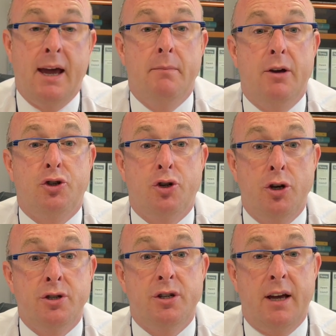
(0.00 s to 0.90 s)

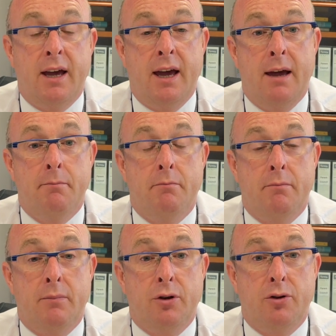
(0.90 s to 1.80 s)
Should
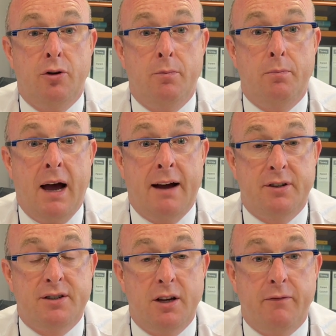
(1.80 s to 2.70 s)
you have
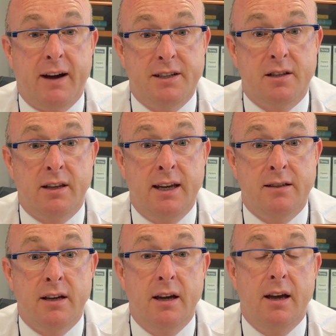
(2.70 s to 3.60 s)
to self-isolate,